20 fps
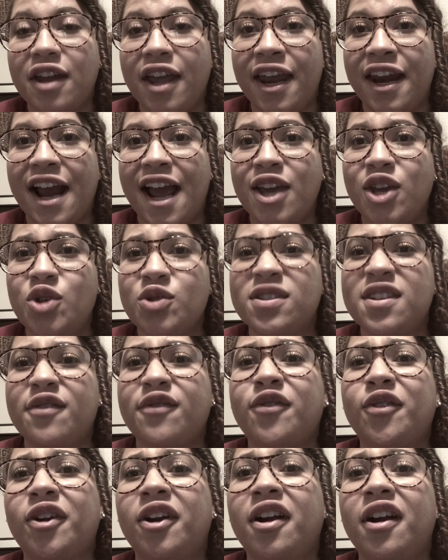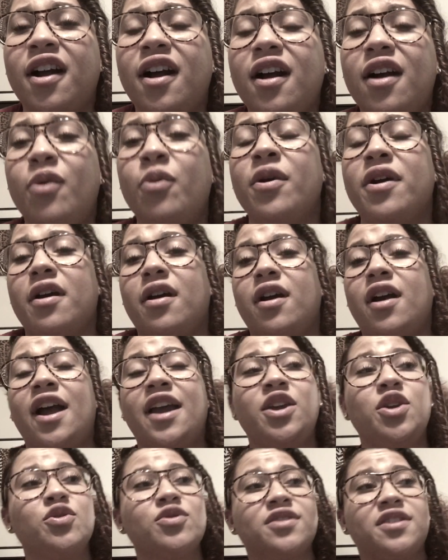and I used
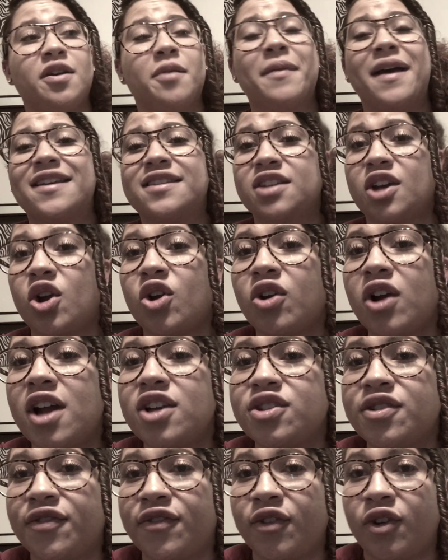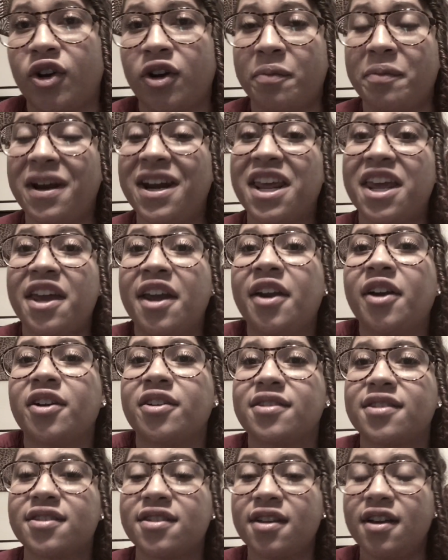them as a crutch for many
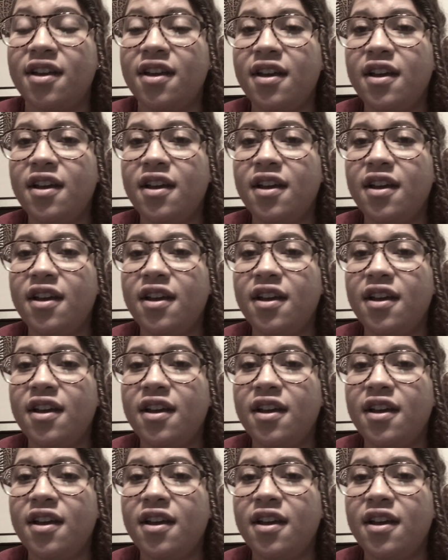years.